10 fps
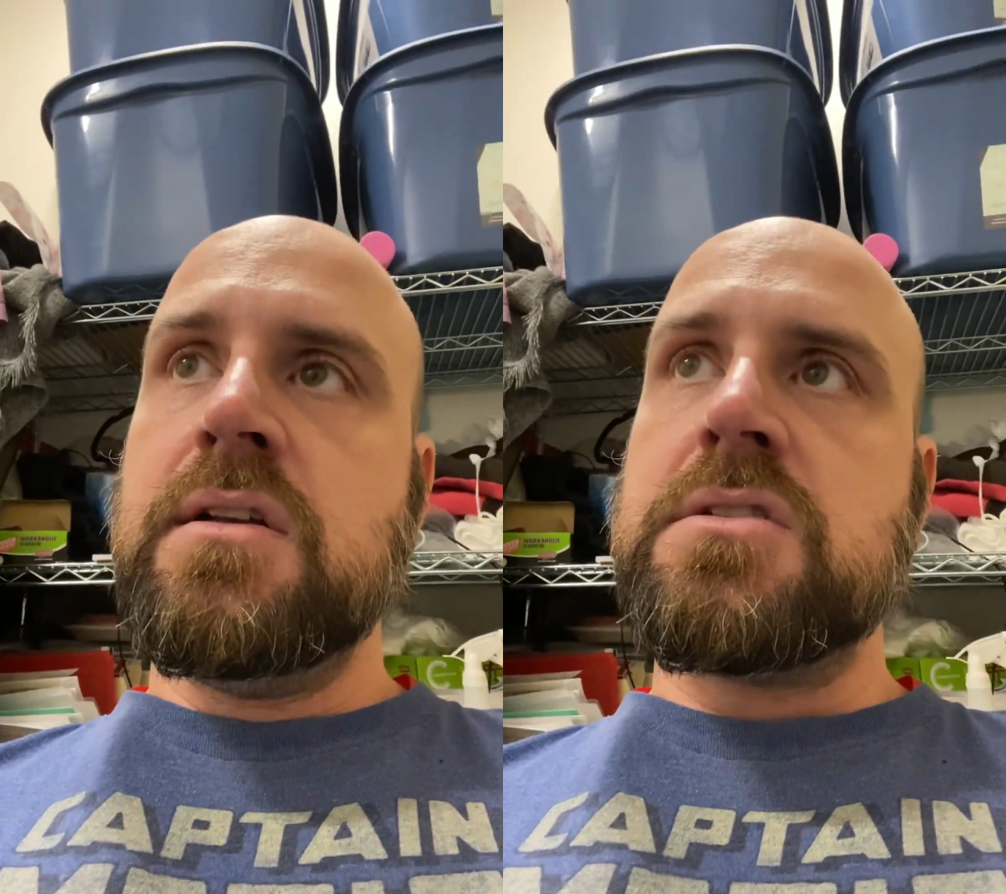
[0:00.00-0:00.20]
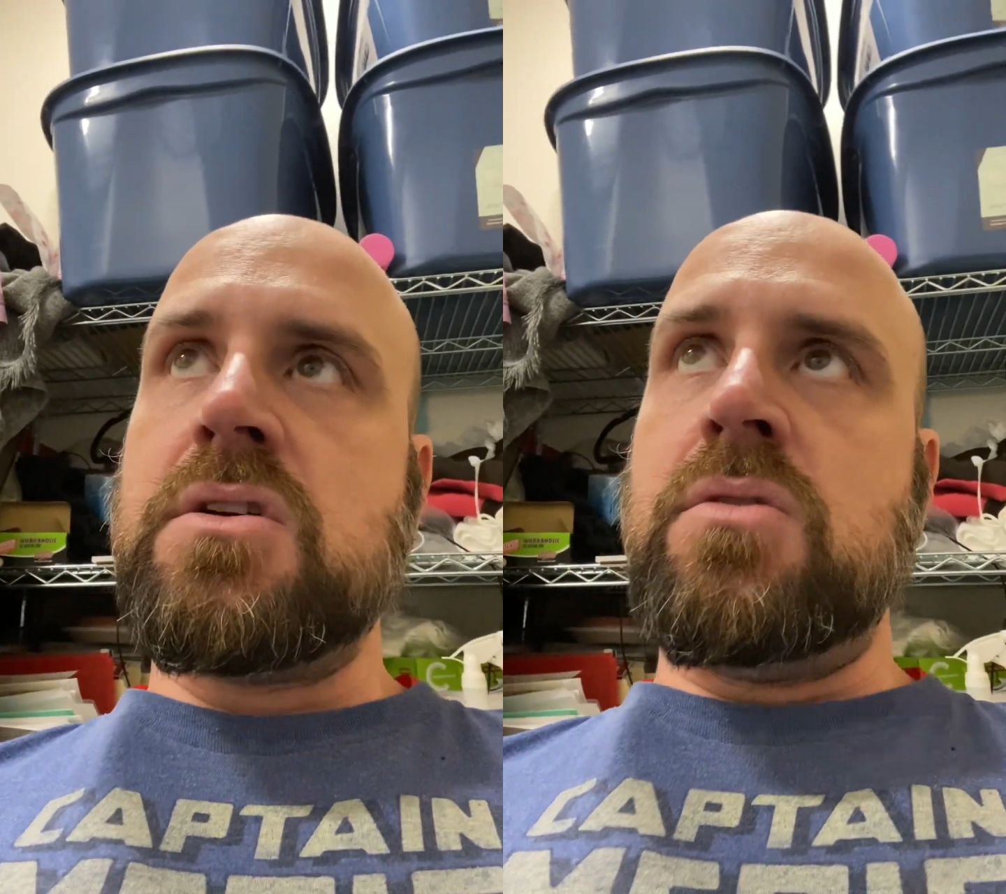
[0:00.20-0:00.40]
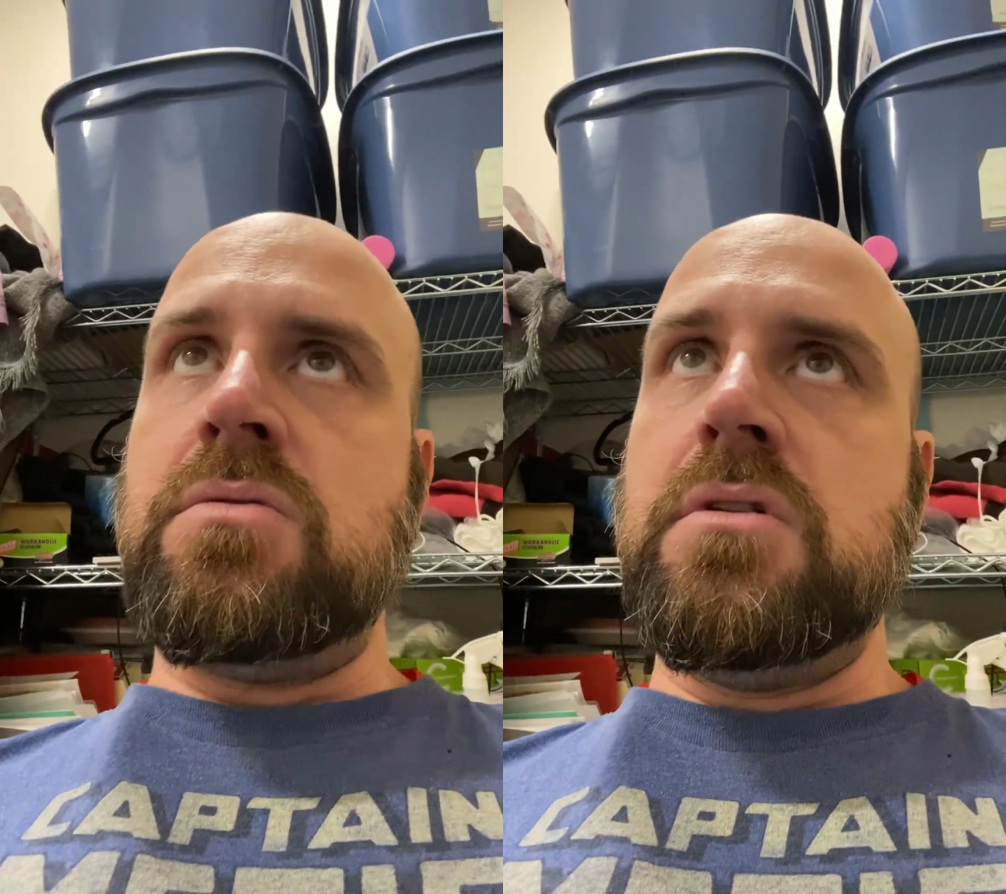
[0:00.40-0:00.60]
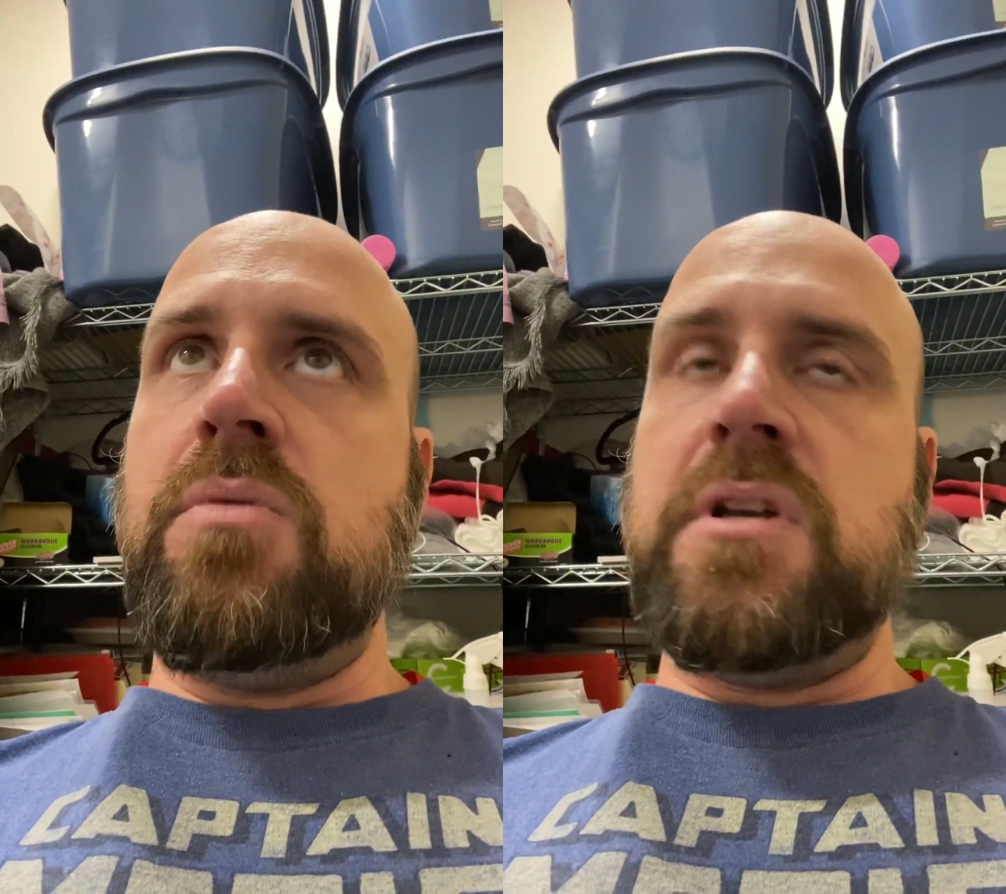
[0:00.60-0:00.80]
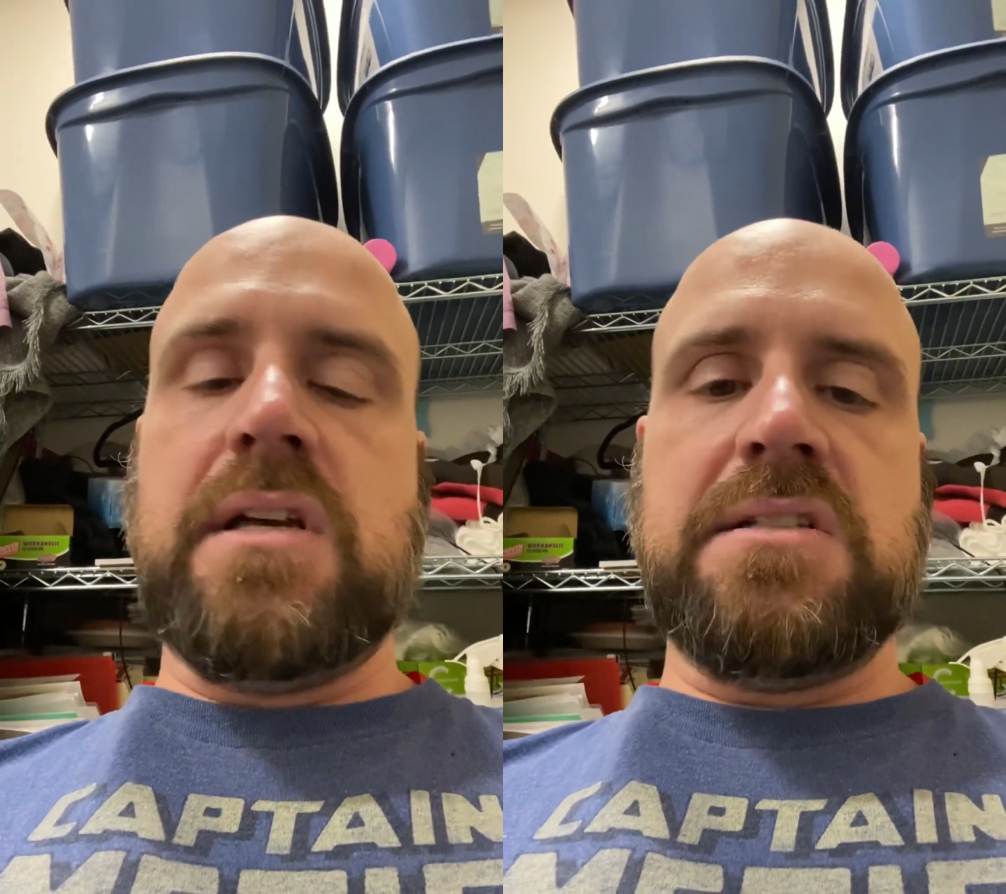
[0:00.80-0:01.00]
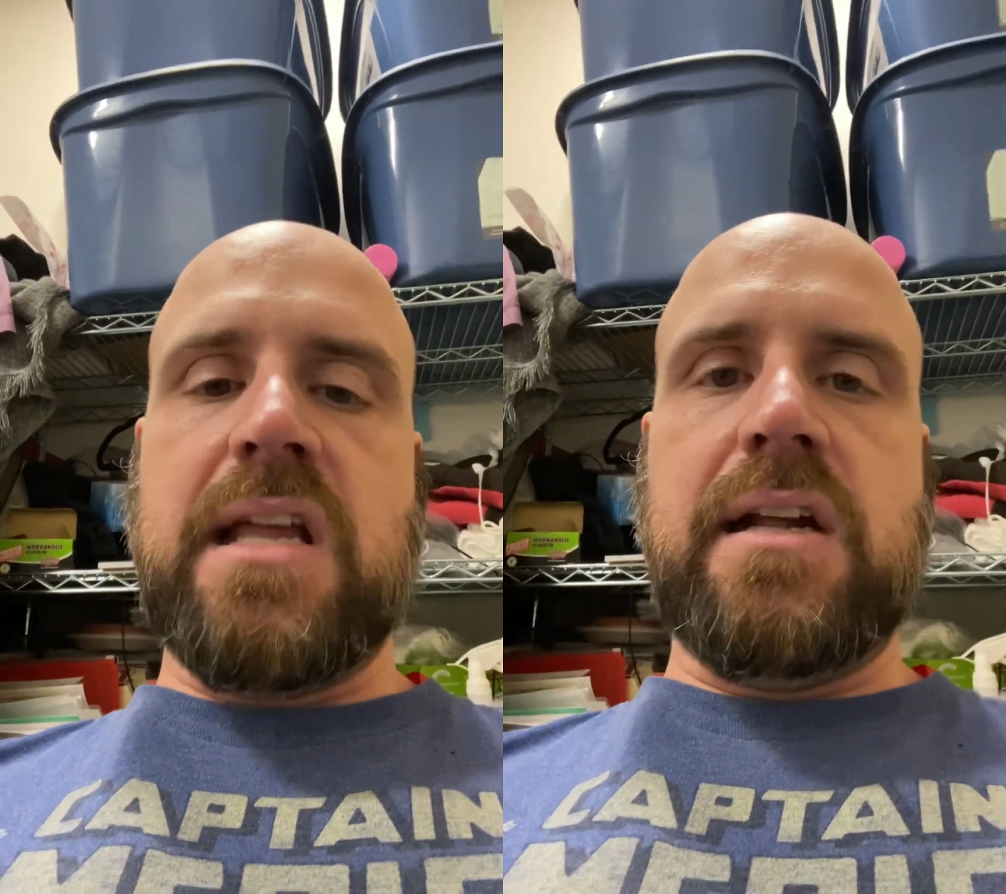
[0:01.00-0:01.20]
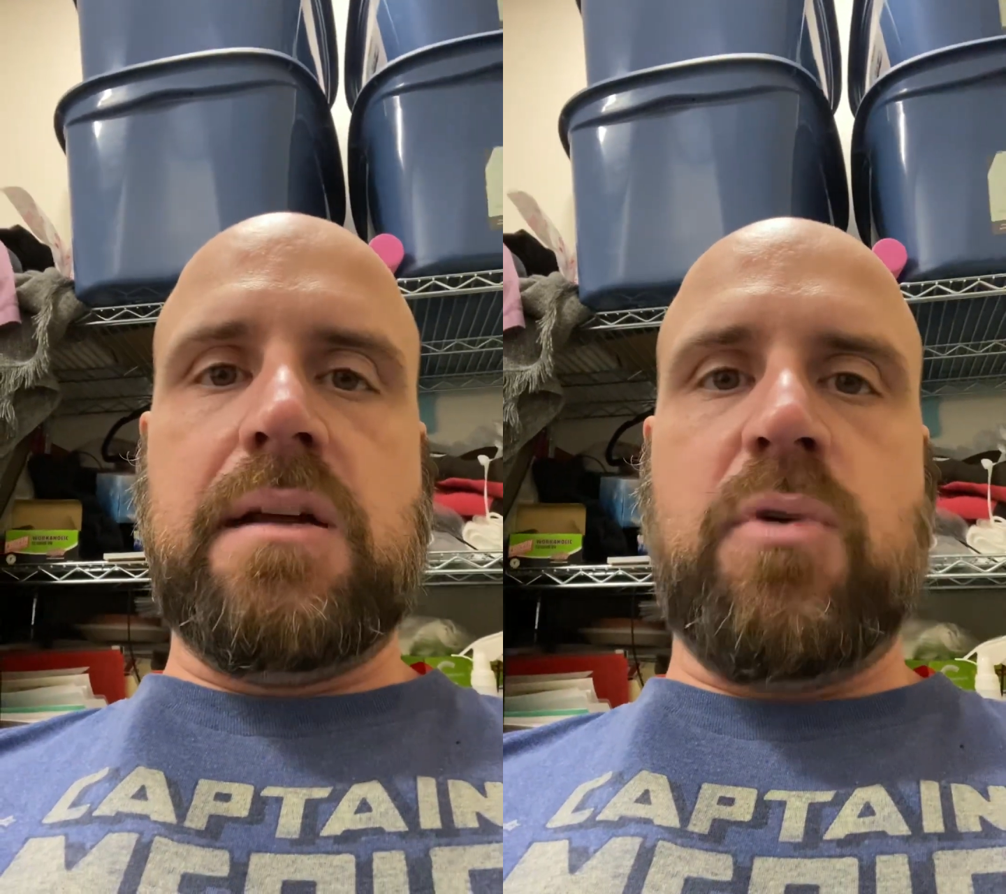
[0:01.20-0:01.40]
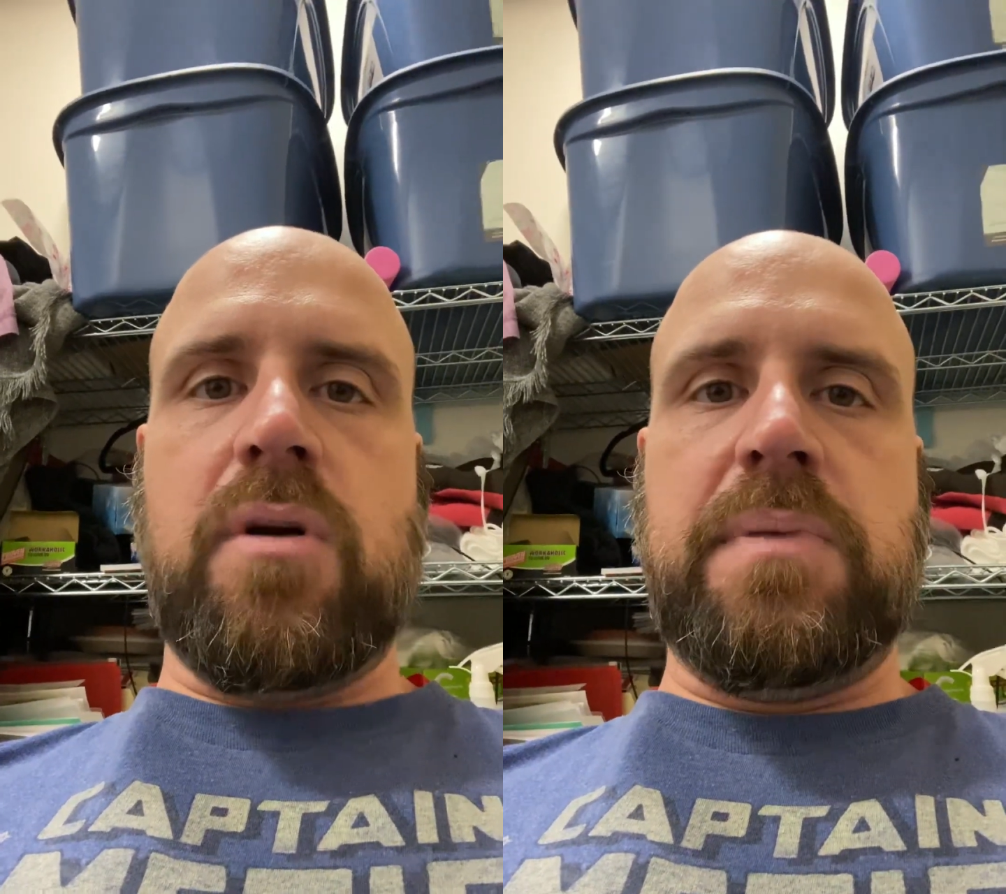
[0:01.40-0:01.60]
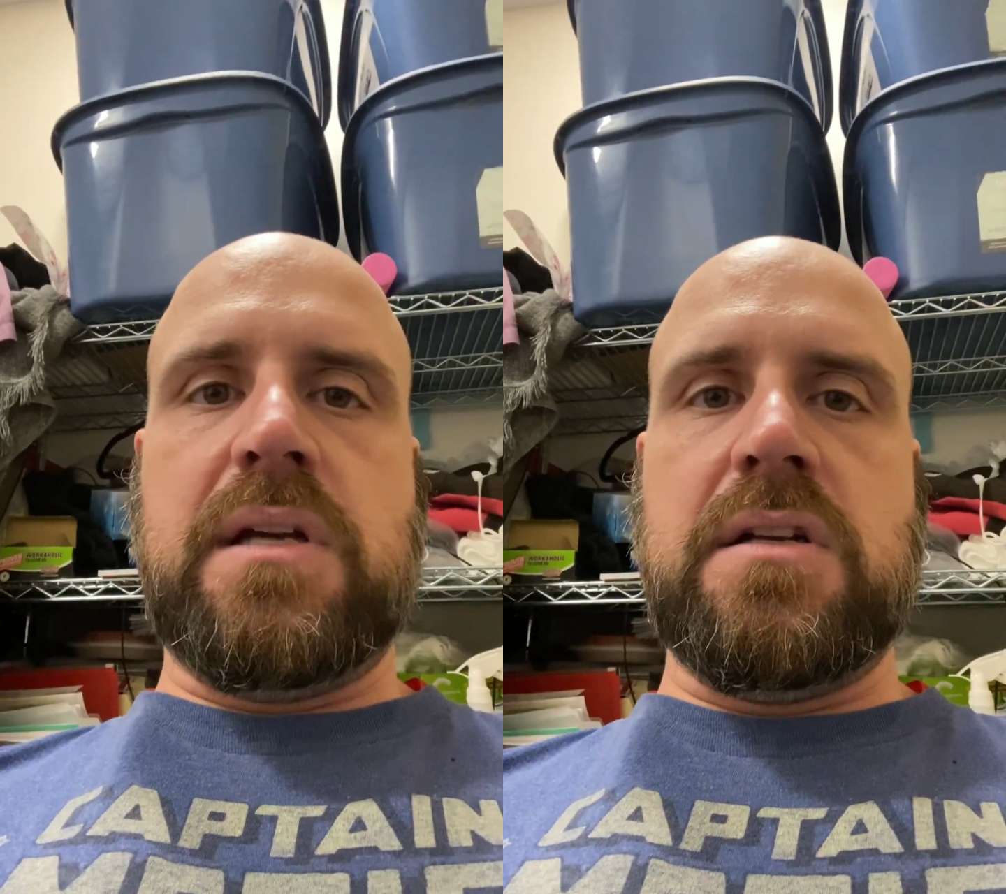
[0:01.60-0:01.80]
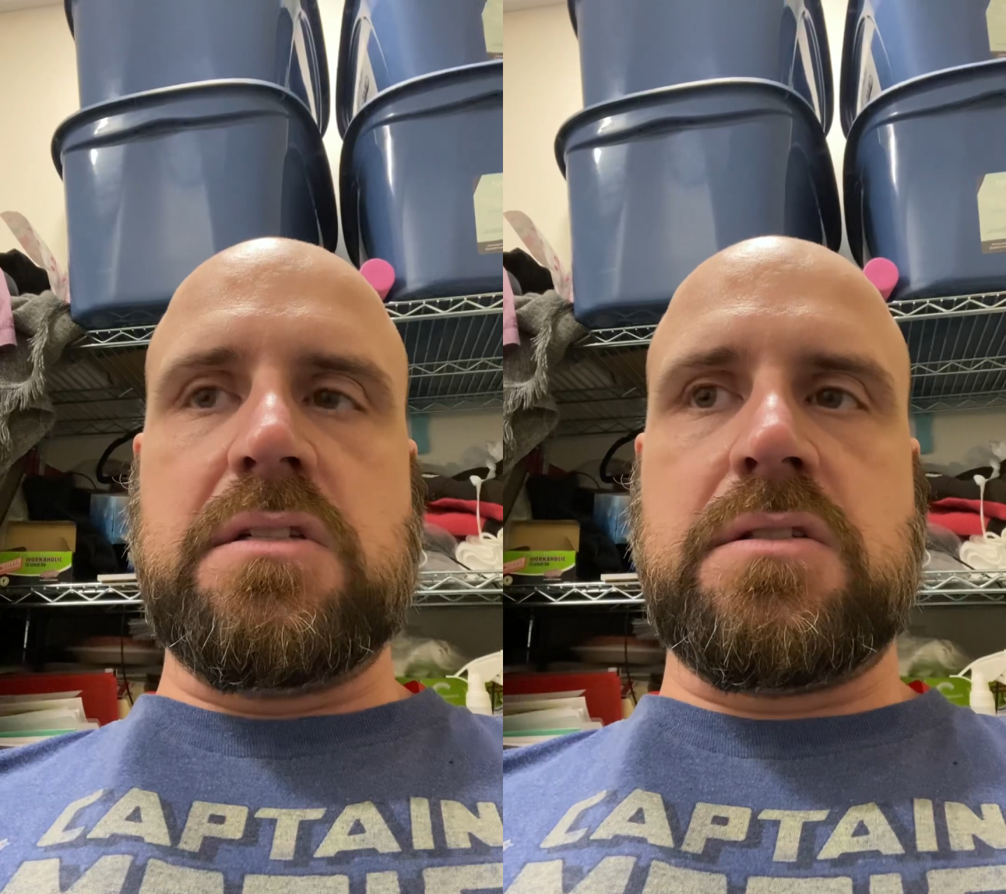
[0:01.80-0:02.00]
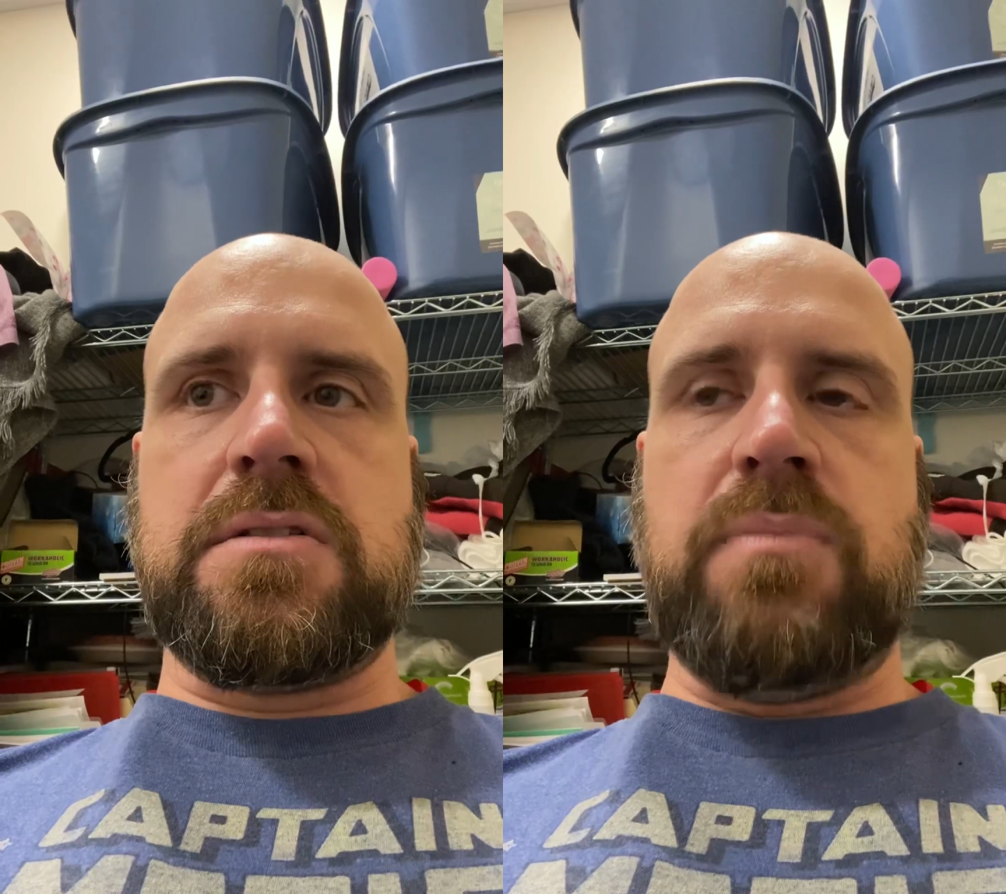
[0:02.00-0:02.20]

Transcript: So no one does that anymore because,